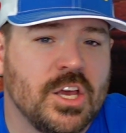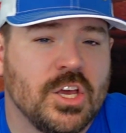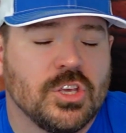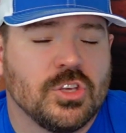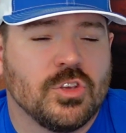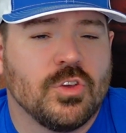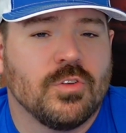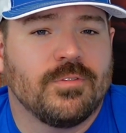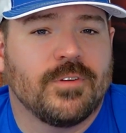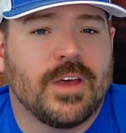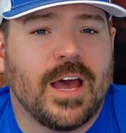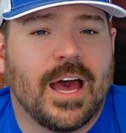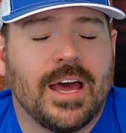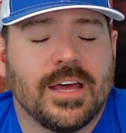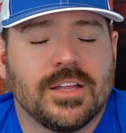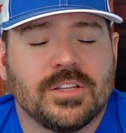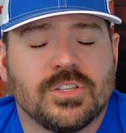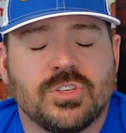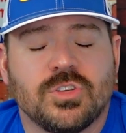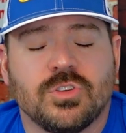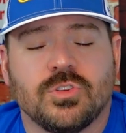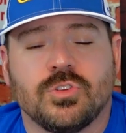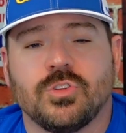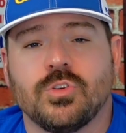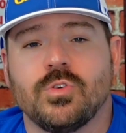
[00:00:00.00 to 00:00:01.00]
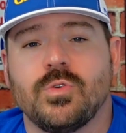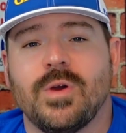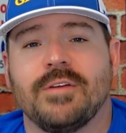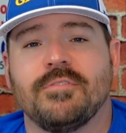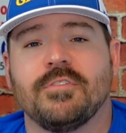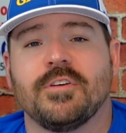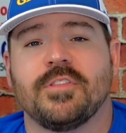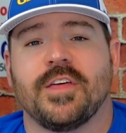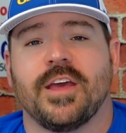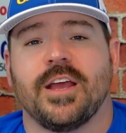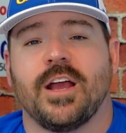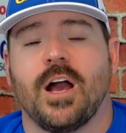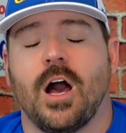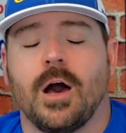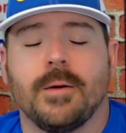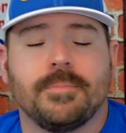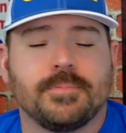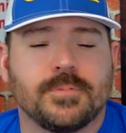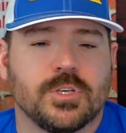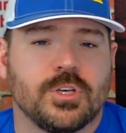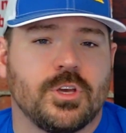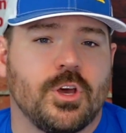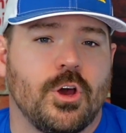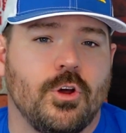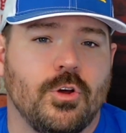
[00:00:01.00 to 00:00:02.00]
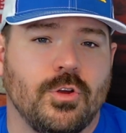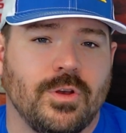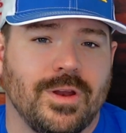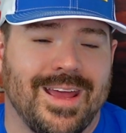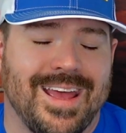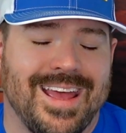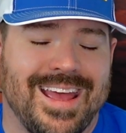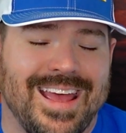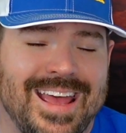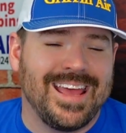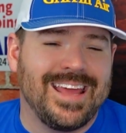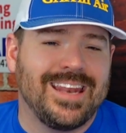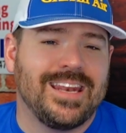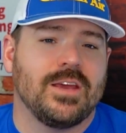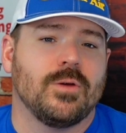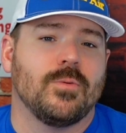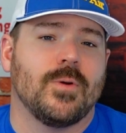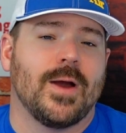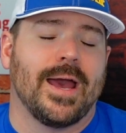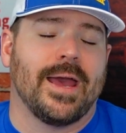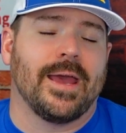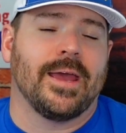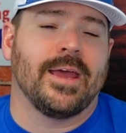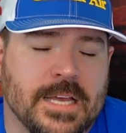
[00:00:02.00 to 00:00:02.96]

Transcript: you've got to do everything up to code anyway.